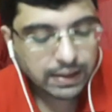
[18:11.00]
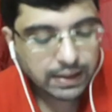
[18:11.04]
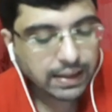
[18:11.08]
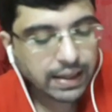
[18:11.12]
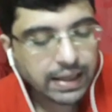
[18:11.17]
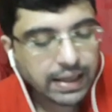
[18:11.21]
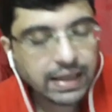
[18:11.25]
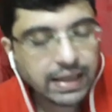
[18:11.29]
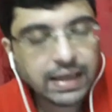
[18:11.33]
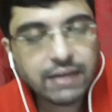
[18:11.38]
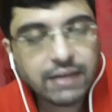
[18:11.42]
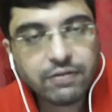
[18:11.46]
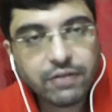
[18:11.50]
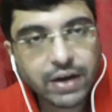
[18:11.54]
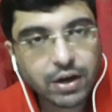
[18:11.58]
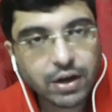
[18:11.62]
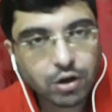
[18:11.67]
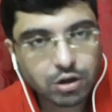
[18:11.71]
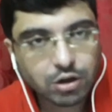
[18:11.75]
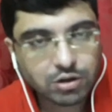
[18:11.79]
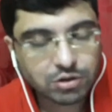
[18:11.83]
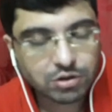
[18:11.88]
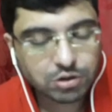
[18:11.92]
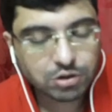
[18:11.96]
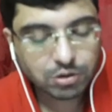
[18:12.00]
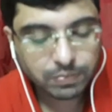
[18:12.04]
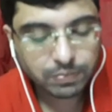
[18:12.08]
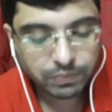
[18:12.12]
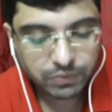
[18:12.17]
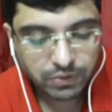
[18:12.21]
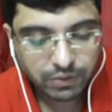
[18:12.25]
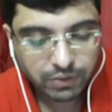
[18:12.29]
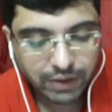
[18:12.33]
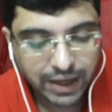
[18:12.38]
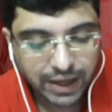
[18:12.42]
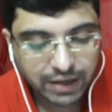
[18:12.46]
e5 also,
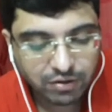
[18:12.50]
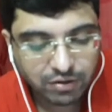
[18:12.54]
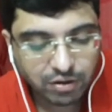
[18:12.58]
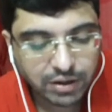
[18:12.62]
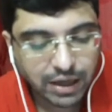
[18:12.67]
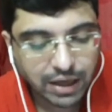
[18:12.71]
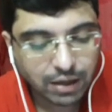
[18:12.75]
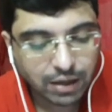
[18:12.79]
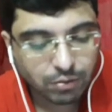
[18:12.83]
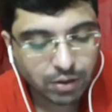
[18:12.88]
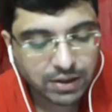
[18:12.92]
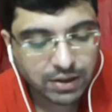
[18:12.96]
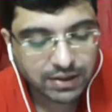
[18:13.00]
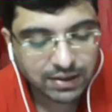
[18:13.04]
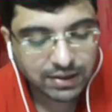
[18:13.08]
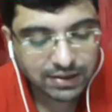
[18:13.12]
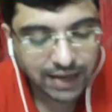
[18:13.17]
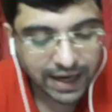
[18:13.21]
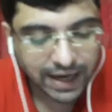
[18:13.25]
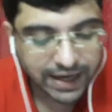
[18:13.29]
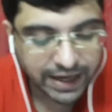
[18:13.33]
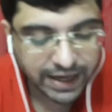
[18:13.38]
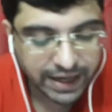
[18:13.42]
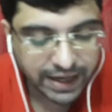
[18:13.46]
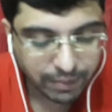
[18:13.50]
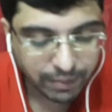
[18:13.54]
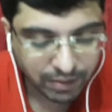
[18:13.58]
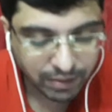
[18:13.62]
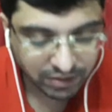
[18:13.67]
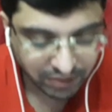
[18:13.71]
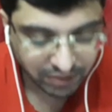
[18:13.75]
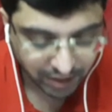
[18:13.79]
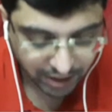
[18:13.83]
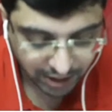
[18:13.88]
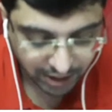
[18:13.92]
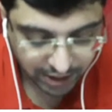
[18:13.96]
right? So that was his idea,
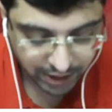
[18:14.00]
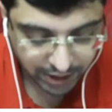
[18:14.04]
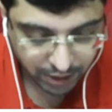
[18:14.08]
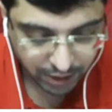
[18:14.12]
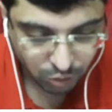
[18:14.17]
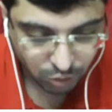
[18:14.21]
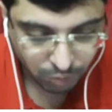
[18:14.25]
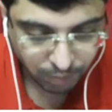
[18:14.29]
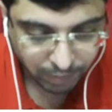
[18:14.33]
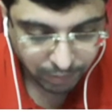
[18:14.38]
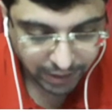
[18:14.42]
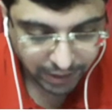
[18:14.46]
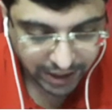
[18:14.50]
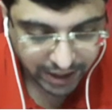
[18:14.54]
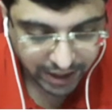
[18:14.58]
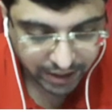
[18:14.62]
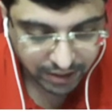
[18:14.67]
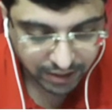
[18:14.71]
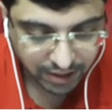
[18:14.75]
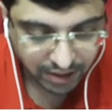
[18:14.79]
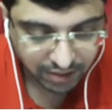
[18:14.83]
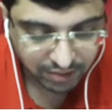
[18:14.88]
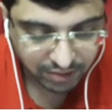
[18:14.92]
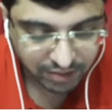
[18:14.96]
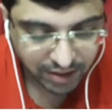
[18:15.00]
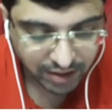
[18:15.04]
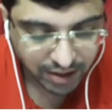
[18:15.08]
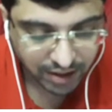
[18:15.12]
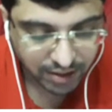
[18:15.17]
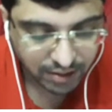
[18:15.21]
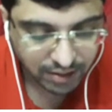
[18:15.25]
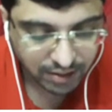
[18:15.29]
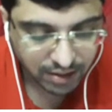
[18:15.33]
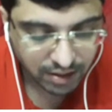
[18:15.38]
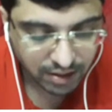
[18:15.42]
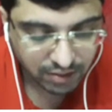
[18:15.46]
basically to play this
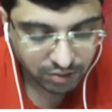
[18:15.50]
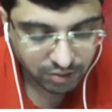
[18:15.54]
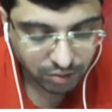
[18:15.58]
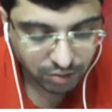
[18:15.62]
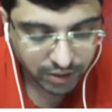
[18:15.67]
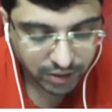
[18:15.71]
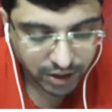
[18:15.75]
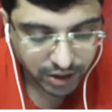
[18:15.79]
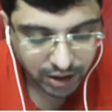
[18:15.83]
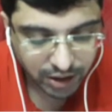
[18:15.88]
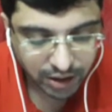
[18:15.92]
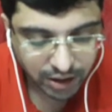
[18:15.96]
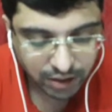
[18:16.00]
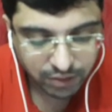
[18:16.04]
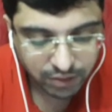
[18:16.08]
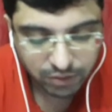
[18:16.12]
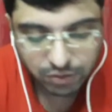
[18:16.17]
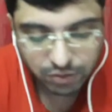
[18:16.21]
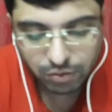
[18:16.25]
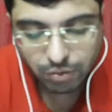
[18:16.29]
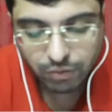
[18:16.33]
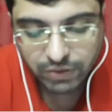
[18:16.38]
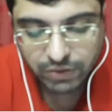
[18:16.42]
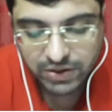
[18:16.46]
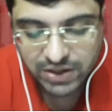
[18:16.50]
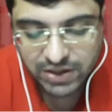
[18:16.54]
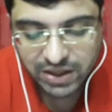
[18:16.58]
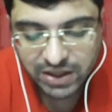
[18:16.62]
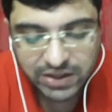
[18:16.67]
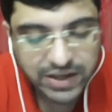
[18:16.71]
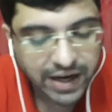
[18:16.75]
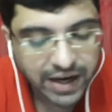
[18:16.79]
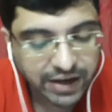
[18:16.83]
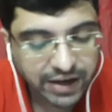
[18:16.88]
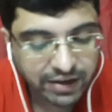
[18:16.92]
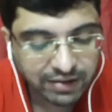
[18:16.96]
and this over here. So we
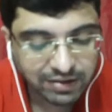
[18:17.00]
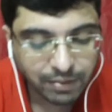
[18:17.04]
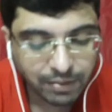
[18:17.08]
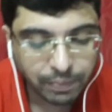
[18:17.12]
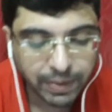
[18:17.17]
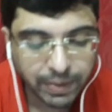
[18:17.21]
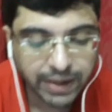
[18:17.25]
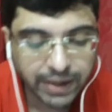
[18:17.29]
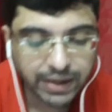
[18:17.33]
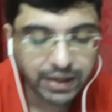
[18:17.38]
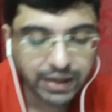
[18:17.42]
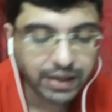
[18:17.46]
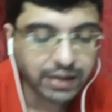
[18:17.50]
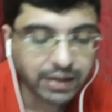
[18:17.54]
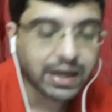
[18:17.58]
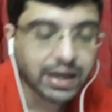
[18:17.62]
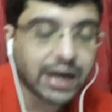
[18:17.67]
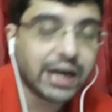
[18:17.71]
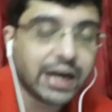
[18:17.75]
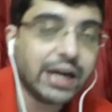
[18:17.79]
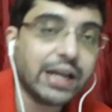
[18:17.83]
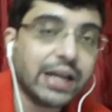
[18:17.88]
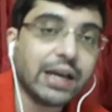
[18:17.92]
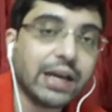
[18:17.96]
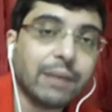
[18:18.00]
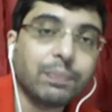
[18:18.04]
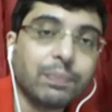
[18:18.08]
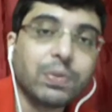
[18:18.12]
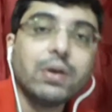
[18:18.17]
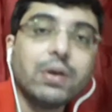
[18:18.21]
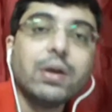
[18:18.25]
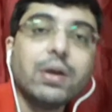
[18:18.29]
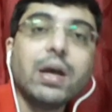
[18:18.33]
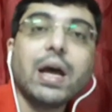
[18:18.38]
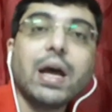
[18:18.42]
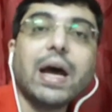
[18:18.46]
just anticipated the idea,
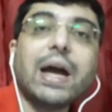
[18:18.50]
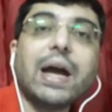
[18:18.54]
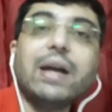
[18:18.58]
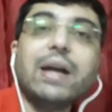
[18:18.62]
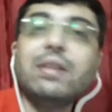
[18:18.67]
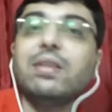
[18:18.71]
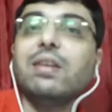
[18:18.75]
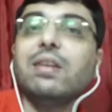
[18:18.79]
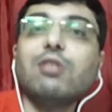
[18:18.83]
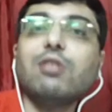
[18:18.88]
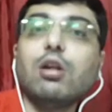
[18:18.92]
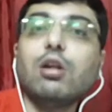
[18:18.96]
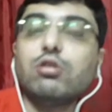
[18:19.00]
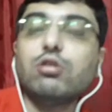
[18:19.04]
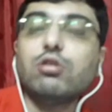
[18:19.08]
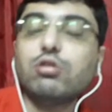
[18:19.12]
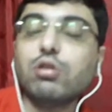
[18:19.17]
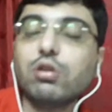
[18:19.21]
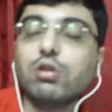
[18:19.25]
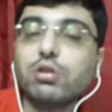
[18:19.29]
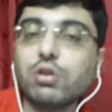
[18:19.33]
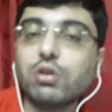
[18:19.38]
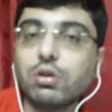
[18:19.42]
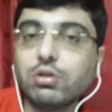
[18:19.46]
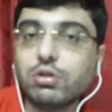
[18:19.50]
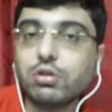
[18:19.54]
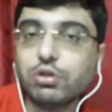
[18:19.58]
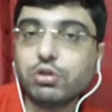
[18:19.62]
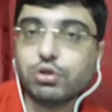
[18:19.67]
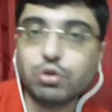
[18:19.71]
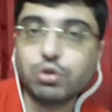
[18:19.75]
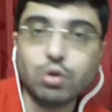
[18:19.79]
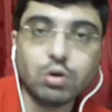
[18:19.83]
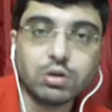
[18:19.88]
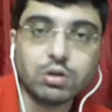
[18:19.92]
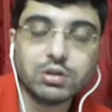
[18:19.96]
and this also
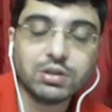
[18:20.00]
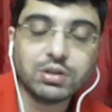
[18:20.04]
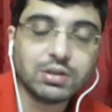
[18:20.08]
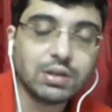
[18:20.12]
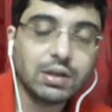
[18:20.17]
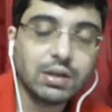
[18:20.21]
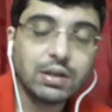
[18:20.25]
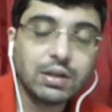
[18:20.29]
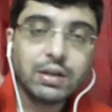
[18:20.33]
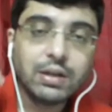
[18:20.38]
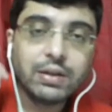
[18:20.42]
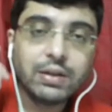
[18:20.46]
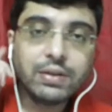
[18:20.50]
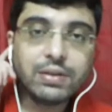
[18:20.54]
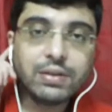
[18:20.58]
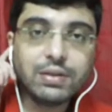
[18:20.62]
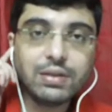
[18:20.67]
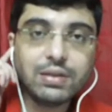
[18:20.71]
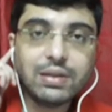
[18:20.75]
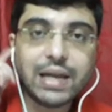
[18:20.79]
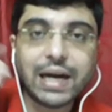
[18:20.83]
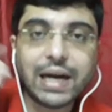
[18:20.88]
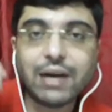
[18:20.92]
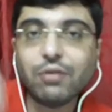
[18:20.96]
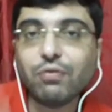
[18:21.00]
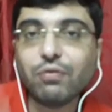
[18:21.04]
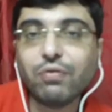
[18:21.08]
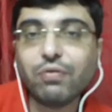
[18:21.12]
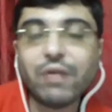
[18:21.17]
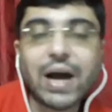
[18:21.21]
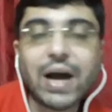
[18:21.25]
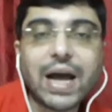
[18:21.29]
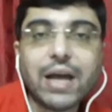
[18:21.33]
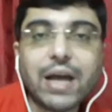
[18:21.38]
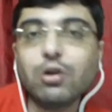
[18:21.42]
shows that why,